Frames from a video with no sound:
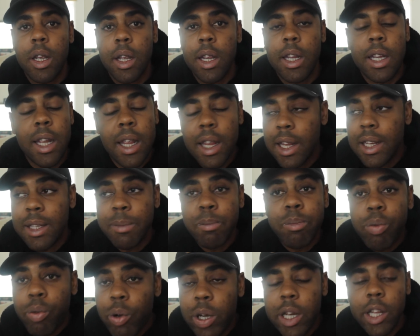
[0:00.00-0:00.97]
He's
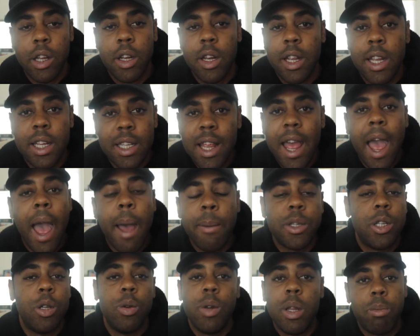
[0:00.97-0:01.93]
brilliant. He's
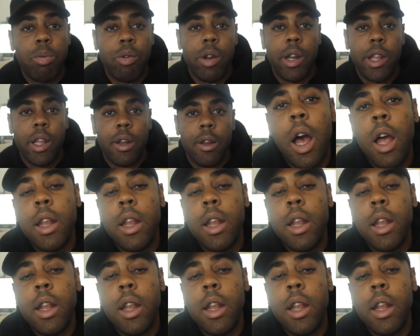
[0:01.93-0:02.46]
absolutely brilliant.